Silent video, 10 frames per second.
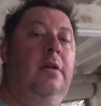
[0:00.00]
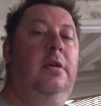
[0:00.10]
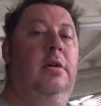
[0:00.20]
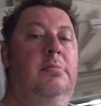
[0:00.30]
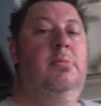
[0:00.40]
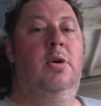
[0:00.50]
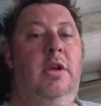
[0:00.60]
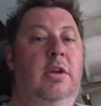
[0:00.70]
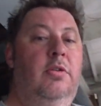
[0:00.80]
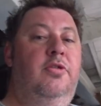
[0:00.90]
Good morning,
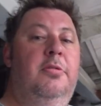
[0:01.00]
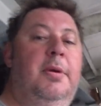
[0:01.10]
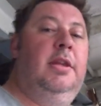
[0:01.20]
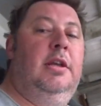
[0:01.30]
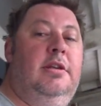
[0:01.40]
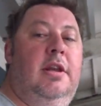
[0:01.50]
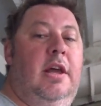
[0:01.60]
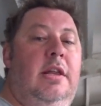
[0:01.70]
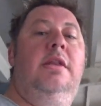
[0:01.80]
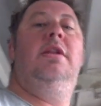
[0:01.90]
YouTube and the
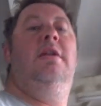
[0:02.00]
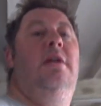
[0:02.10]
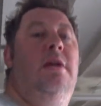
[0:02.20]
internets.